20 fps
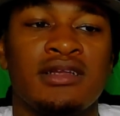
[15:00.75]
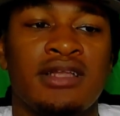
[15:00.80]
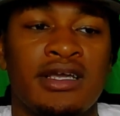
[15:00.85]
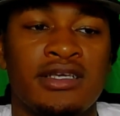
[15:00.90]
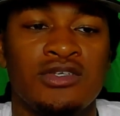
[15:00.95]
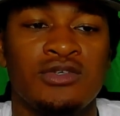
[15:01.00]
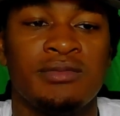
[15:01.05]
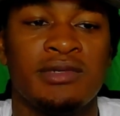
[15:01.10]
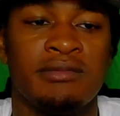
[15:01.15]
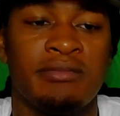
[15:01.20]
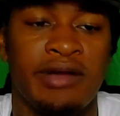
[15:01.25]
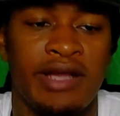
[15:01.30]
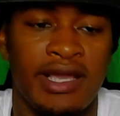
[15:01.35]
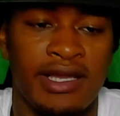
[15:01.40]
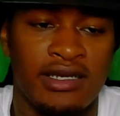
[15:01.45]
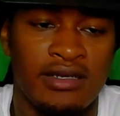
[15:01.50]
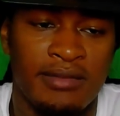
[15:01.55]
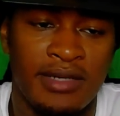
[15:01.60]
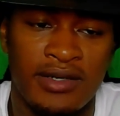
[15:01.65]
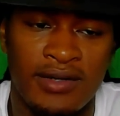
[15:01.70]
Like you've been
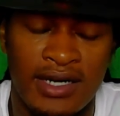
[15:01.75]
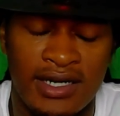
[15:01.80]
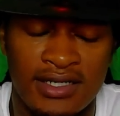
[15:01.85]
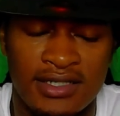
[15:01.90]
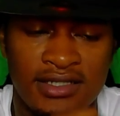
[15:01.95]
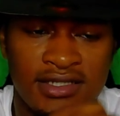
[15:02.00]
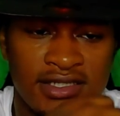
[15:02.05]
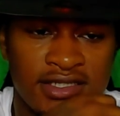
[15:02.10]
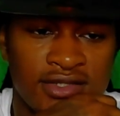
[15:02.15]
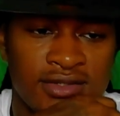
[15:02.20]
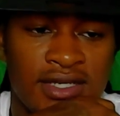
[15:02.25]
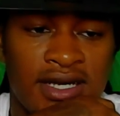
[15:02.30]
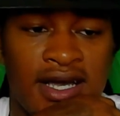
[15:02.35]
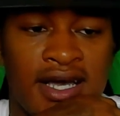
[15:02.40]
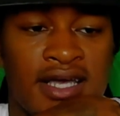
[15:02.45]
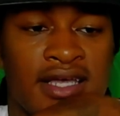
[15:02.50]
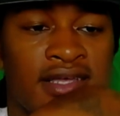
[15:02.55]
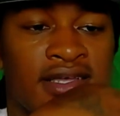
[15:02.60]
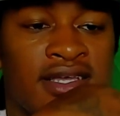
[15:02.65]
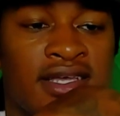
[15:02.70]
bragging about how good you
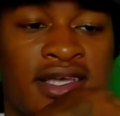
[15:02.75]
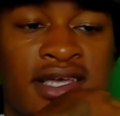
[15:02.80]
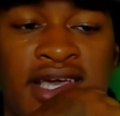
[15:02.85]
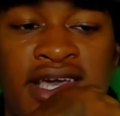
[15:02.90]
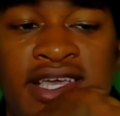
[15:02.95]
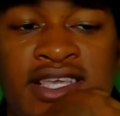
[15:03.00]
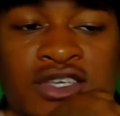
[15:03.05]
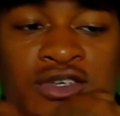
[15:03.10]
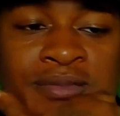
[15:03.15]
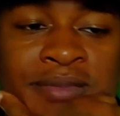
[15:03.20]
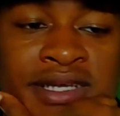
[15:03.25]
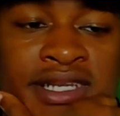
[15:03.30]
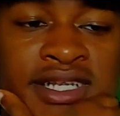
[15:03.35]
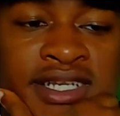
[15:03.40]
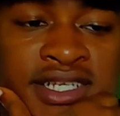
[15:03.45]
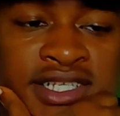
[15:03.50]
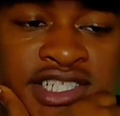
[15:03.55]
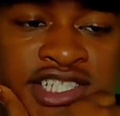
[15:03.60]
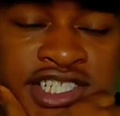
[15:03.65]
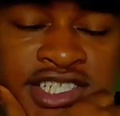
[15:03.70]
got, and you've been in
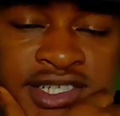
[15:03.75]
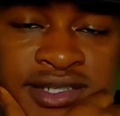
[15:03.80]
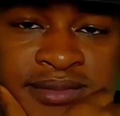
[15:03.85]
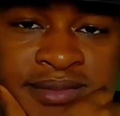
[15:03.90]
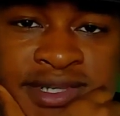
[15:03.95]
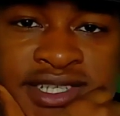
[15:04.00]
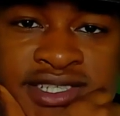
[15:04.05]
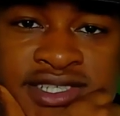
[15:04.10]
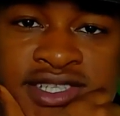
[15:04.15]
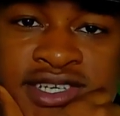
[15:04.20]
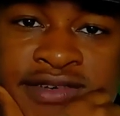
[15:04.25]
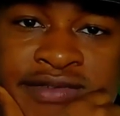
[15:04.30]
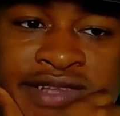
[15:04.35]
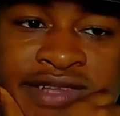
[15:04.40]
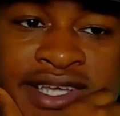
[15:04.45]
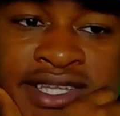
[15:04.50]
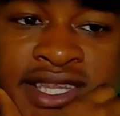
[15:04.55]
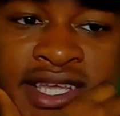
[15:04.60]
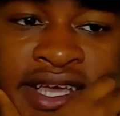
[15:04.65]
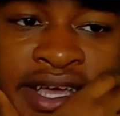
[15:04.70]
the gym and stuff
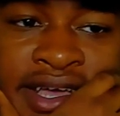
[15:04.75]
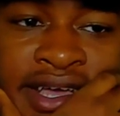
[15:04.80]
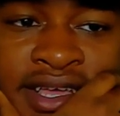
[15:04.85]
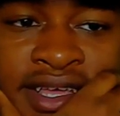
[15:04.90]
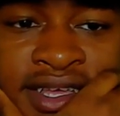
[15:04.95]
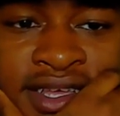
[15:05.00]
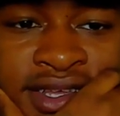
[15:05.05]
like that.